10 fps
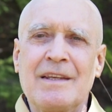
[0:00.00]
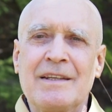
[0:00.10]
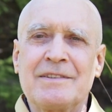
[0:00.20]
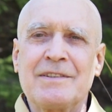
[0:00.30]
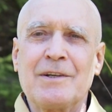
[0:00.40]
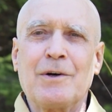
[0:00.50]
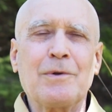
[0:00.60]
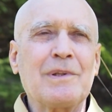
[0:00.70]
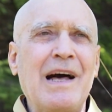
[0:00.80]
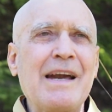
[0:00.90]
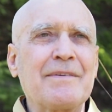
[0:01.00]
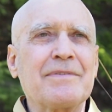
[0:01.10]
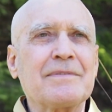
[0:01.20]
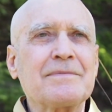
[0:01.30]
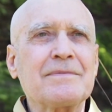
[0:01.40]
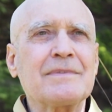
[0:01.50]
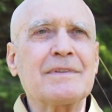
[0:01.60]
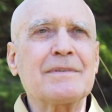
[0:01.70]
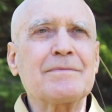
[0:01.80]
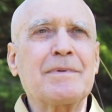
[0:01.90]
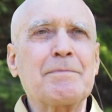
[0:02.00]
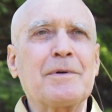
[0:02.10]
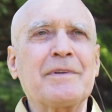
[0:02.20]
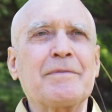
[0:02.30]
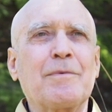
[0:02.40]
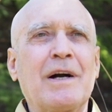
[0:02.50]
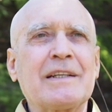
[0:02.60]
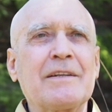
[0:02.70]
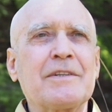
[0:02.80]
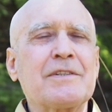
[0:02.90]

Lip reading: It's their whole life. People even walk down